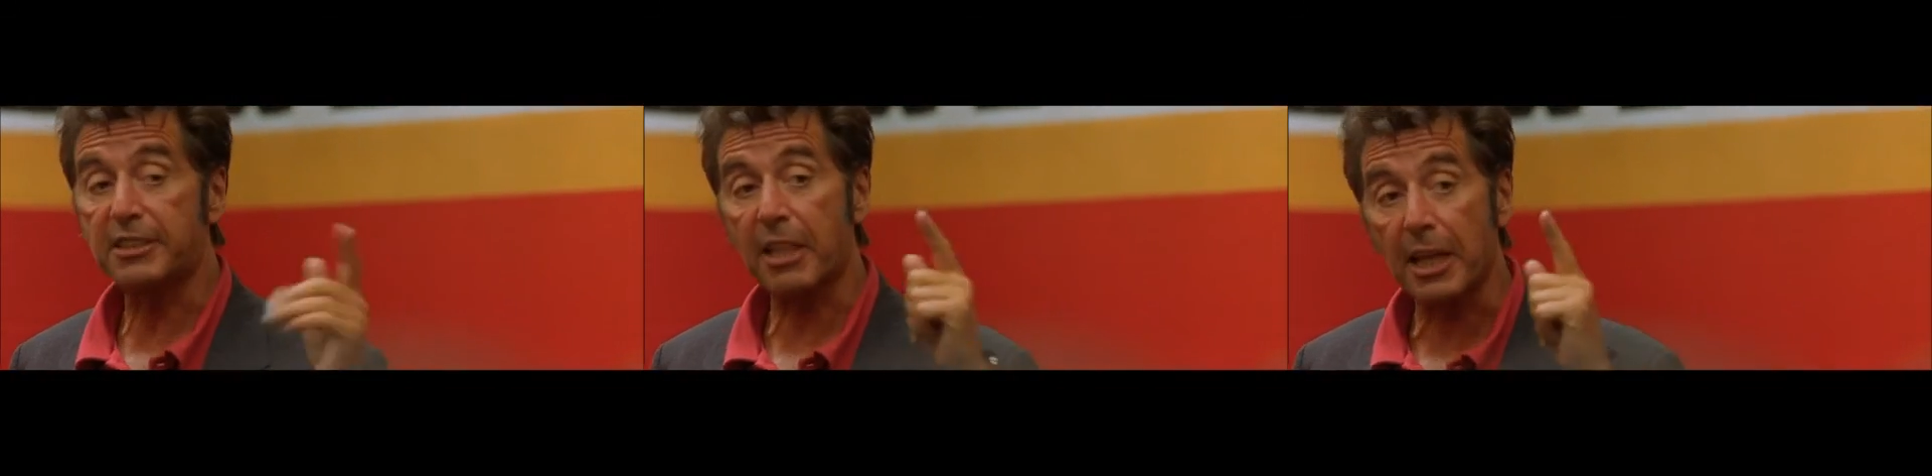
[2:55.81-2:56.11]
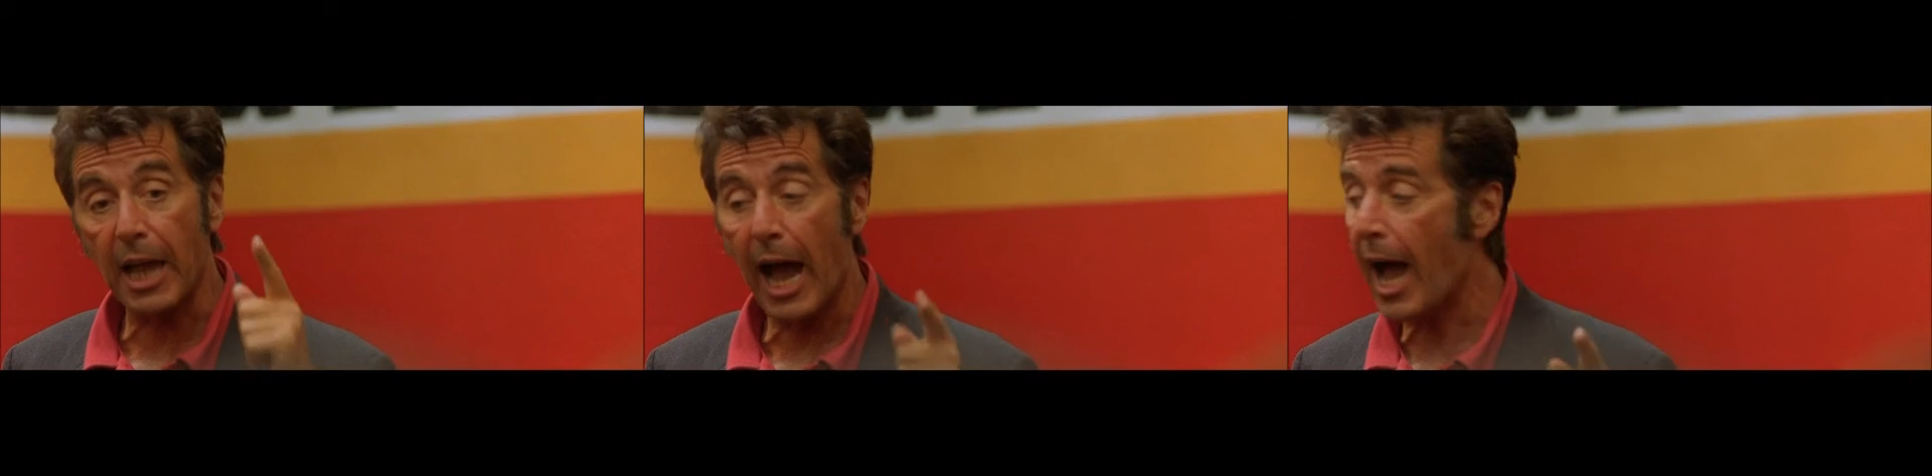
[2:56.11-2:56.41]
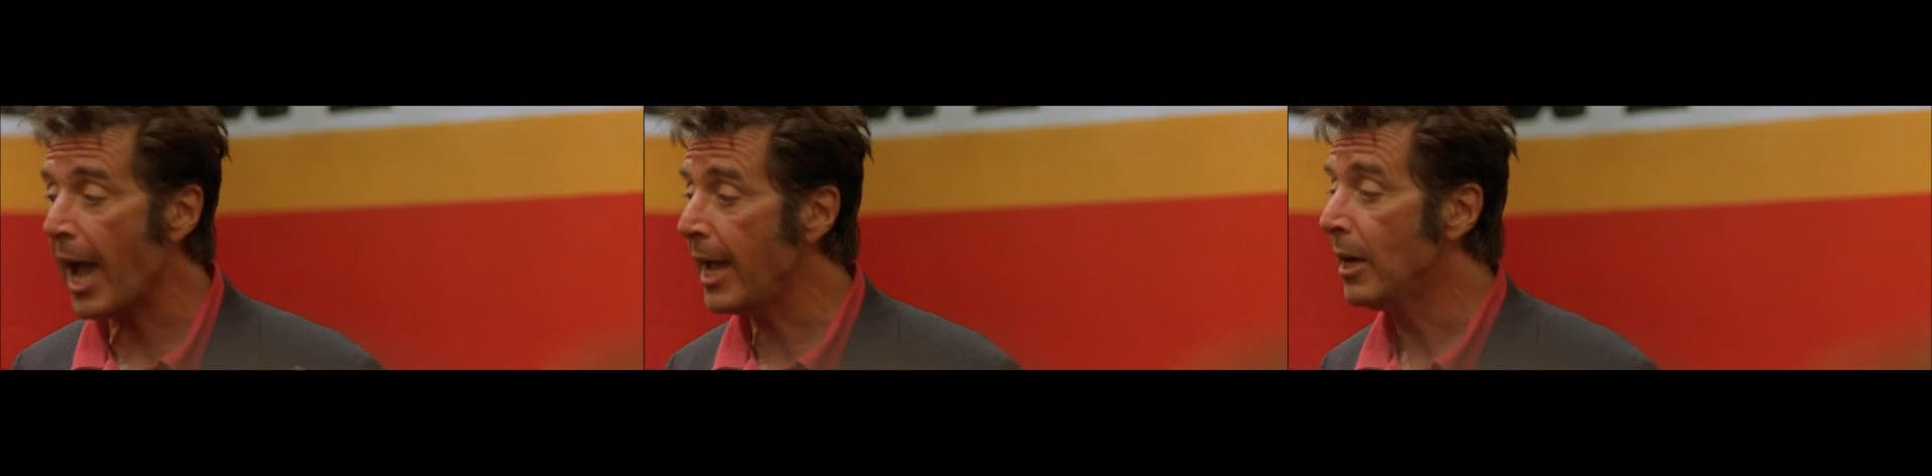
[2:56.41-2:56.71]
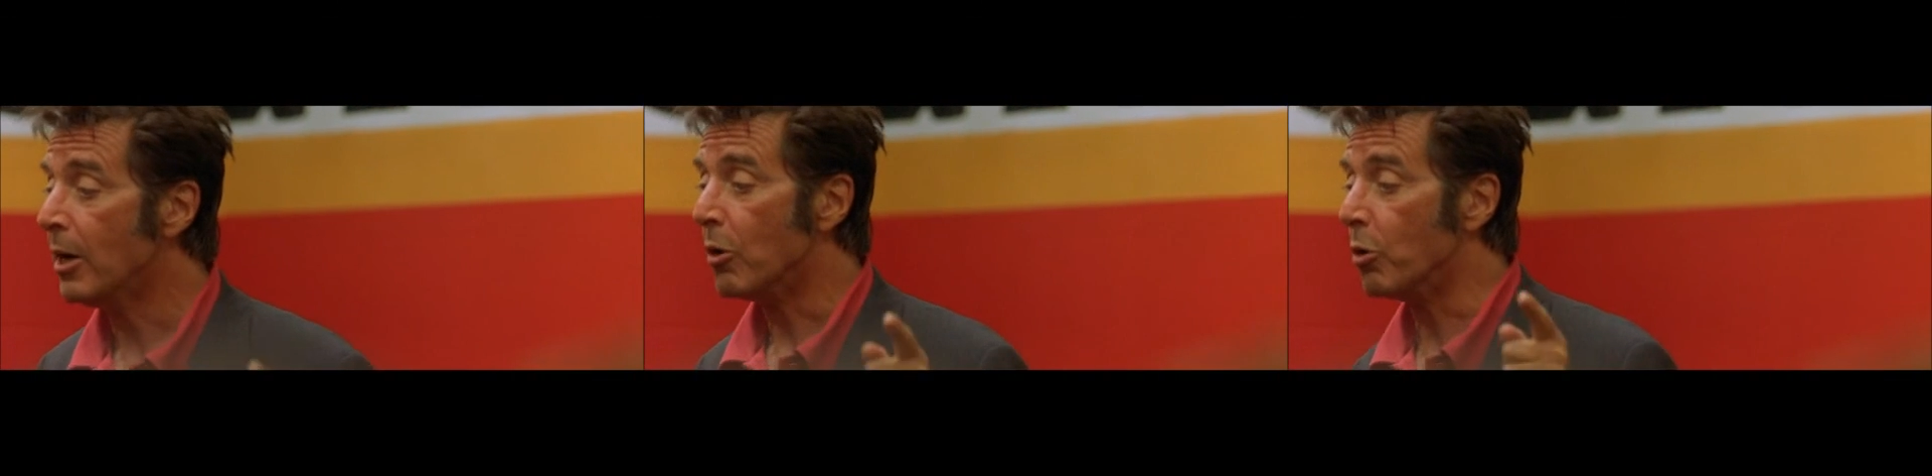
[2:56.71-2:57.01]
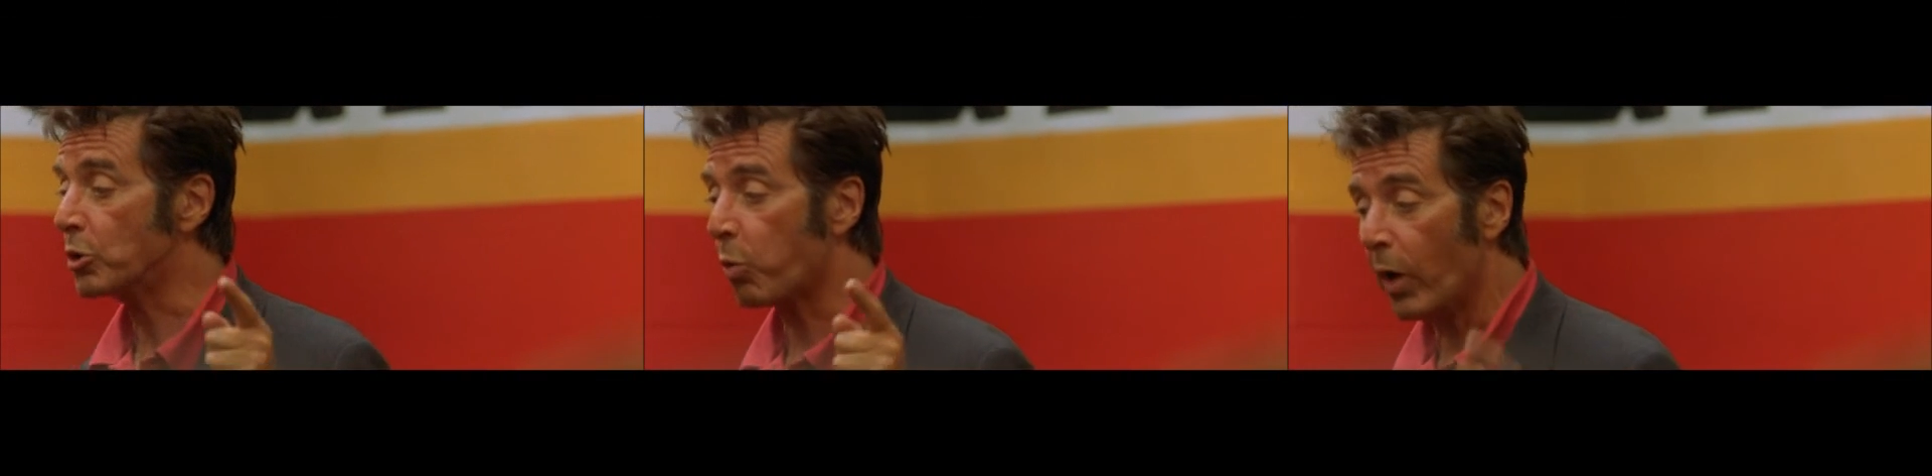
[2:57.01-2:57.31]
it's the guy
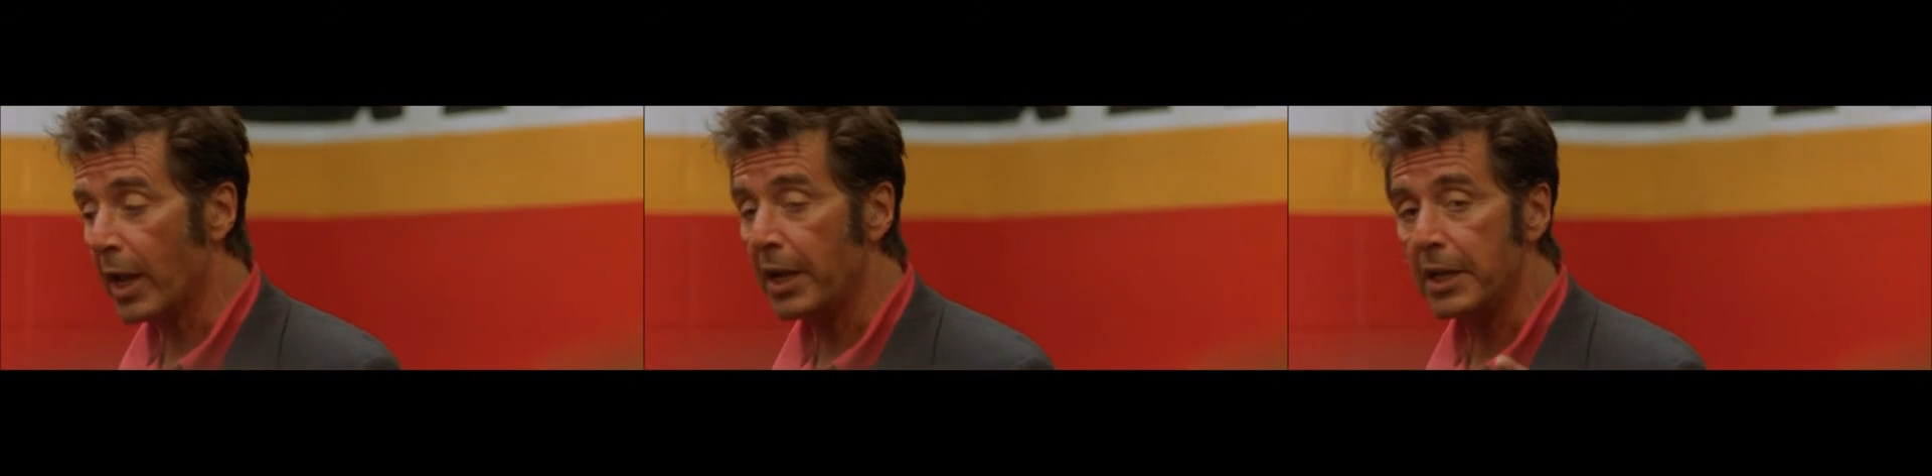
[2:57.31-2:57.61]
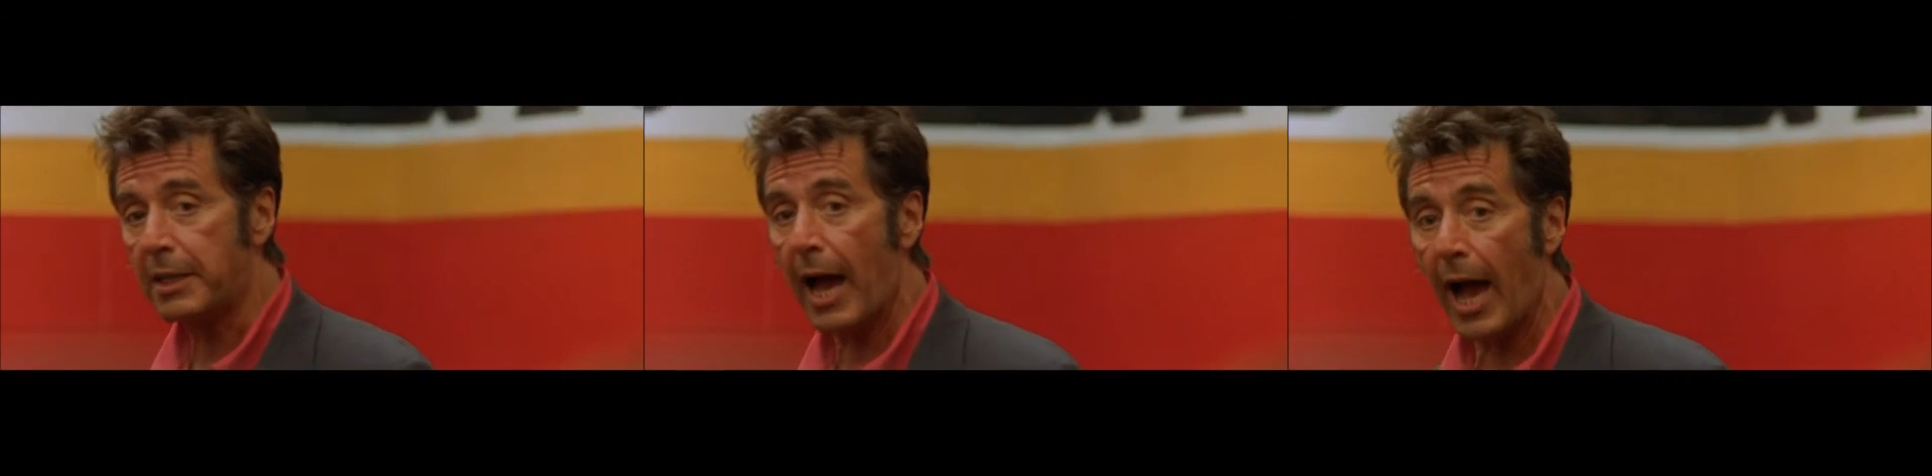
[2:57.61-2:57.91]
who's willing to